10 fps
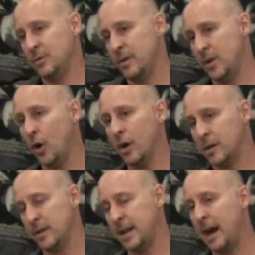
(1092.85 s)
sort of the arc
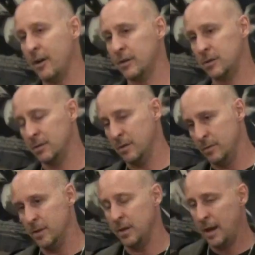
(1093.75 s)
of the character and
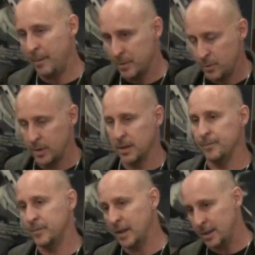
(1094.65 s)
how much we're gonna
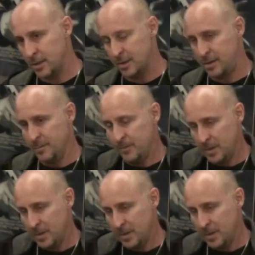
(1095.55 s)
like just